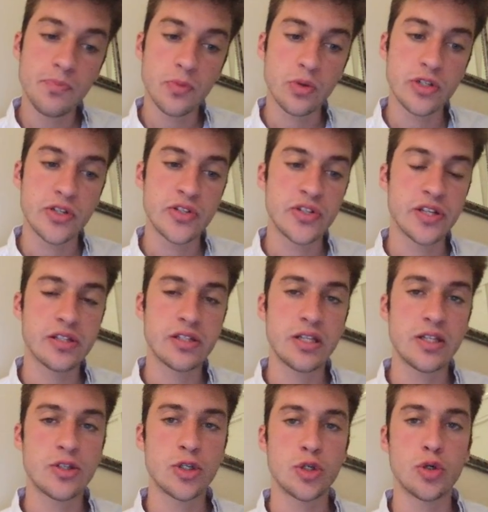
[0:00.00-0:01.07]
which is
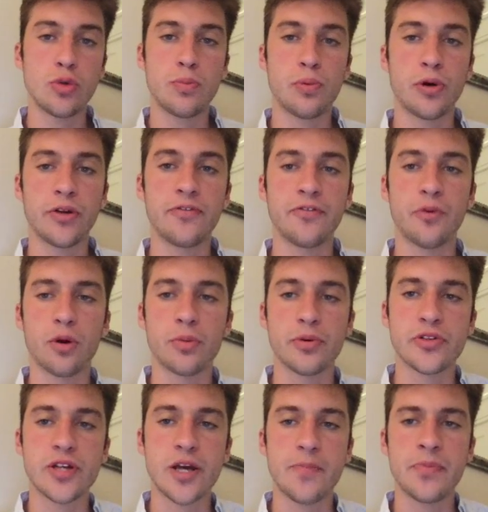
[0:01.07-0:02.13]

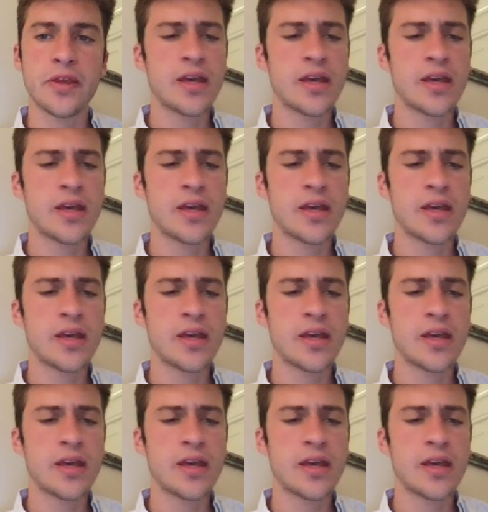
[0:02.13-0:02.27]
62.4%.